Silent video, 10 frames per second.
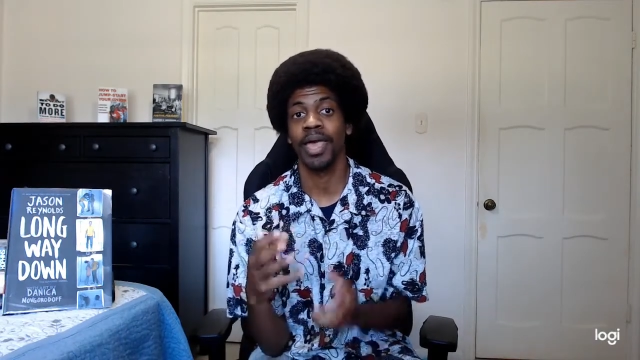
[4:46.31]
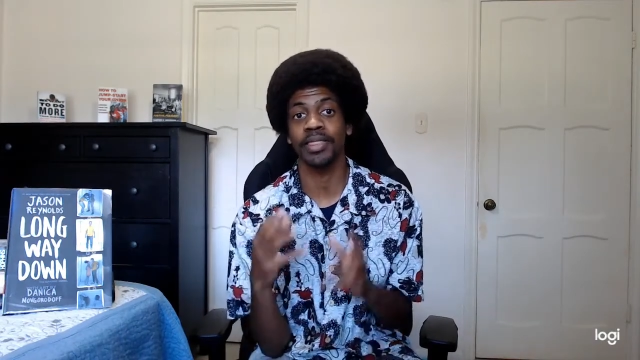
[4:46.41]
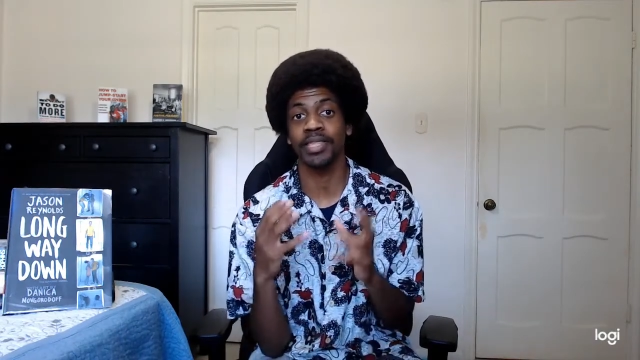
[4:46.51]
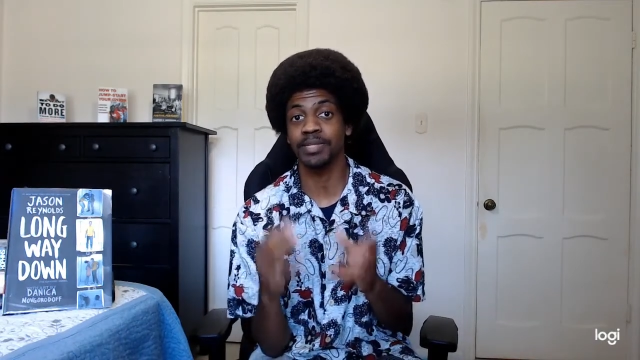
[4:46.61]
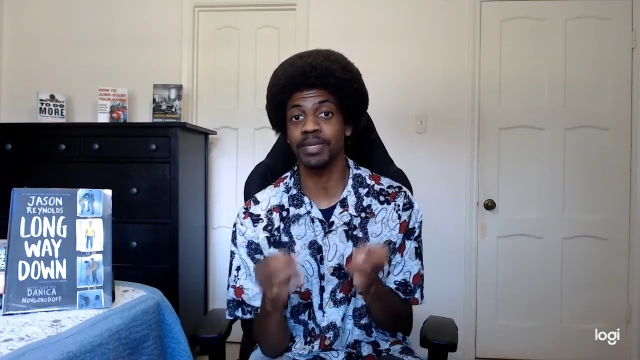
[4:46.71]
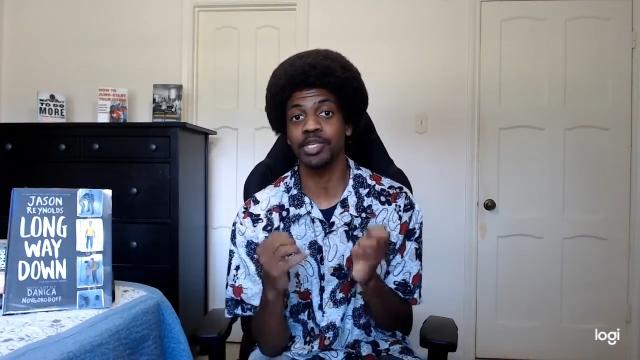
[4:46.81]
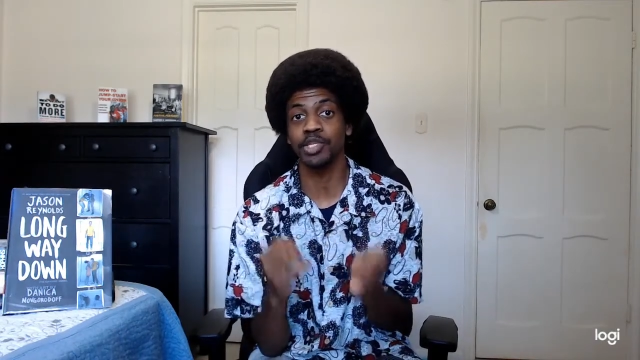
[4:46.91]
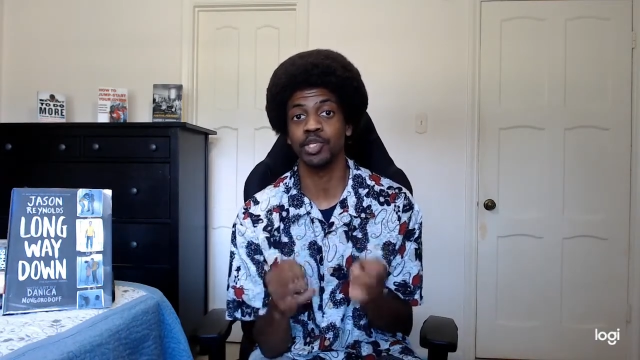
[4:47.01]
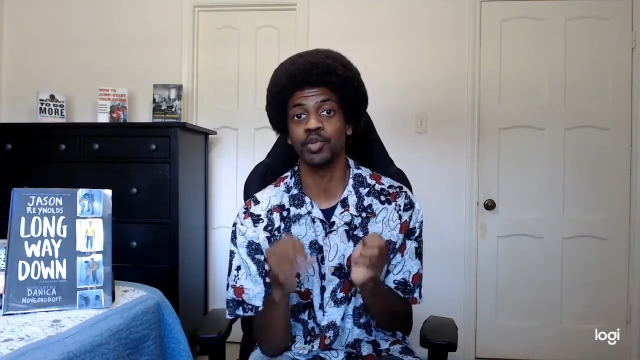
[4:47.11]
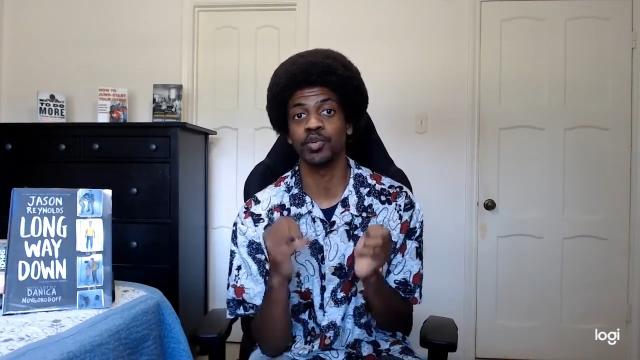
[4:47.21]
and they speak
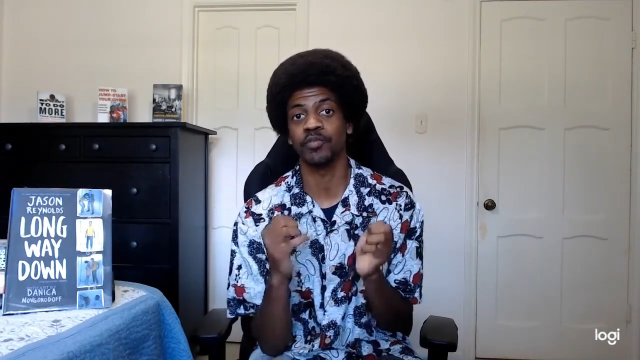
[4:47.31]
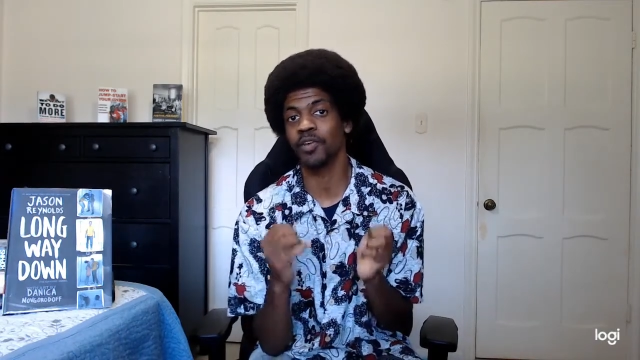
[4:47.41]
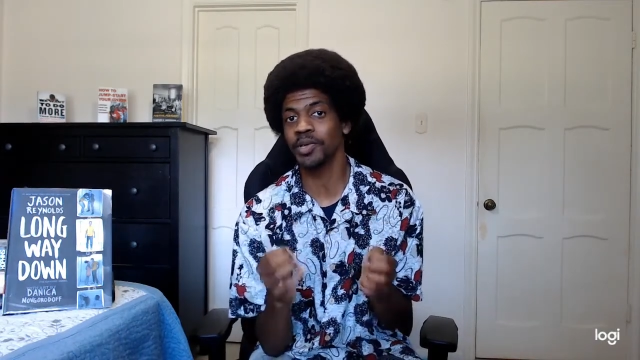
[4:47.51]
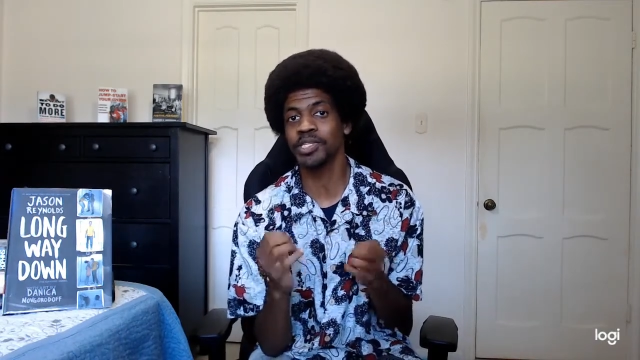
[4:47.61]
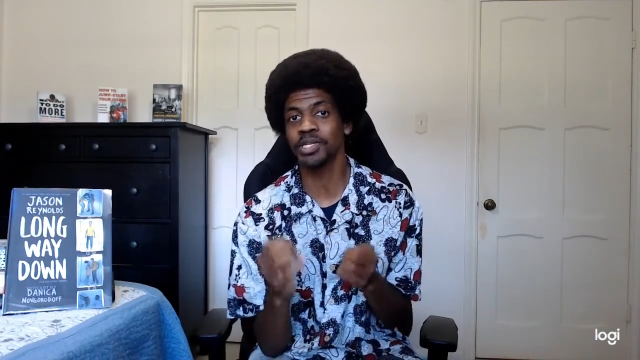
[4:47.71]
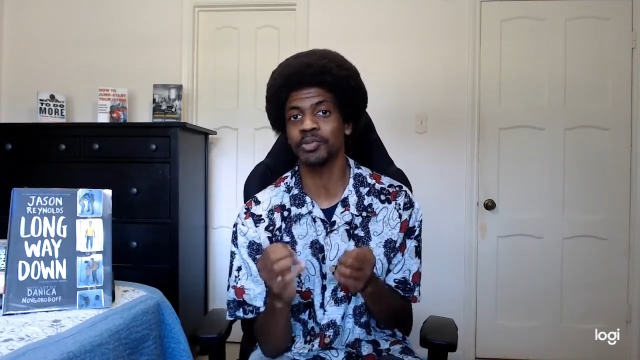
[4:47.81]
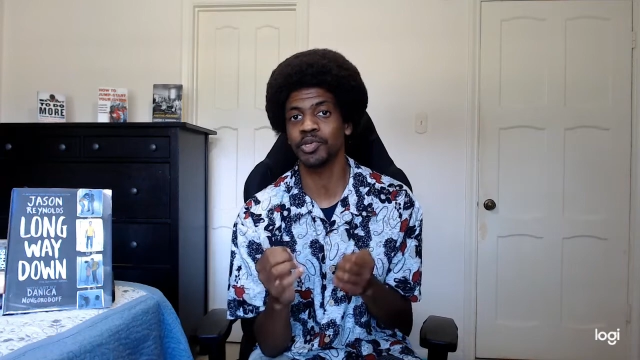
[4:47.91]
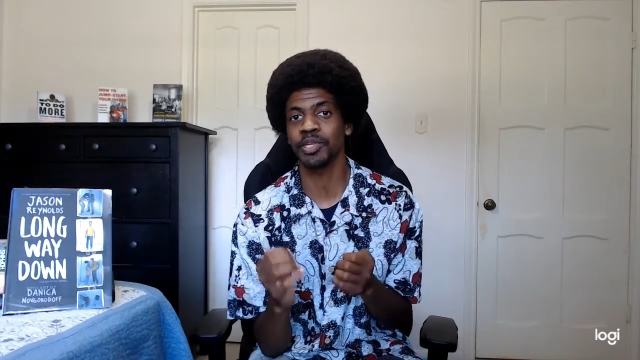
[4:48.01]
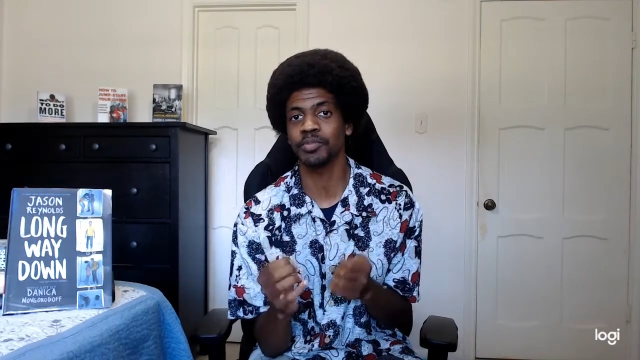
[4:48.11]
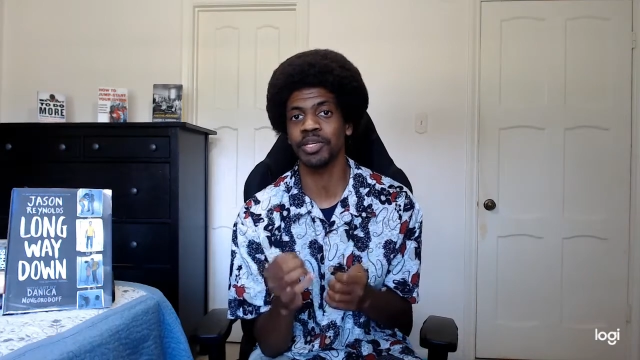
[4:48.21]
to very
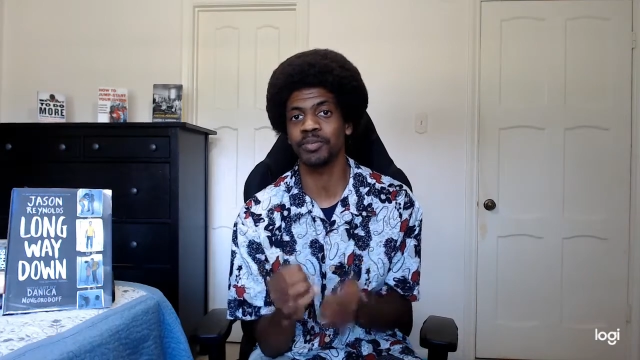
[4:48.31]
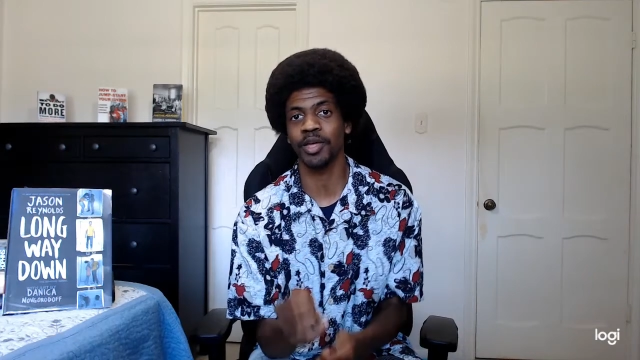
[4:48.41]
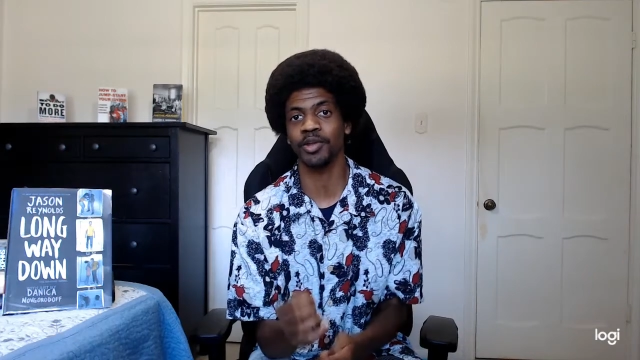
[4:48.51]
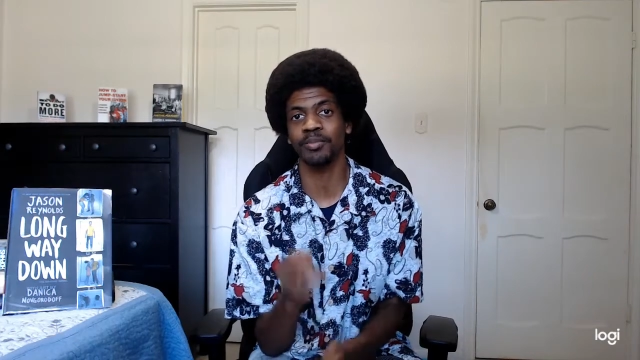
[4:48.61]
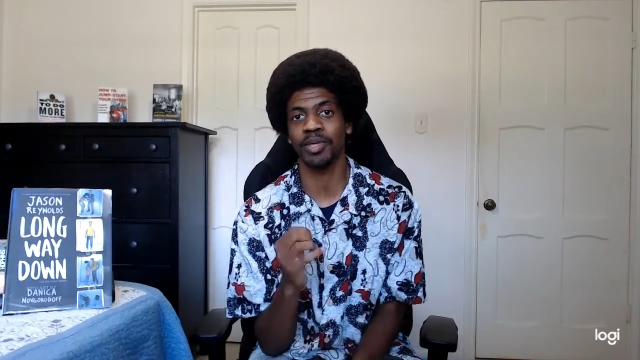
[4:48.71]
similar subject matter,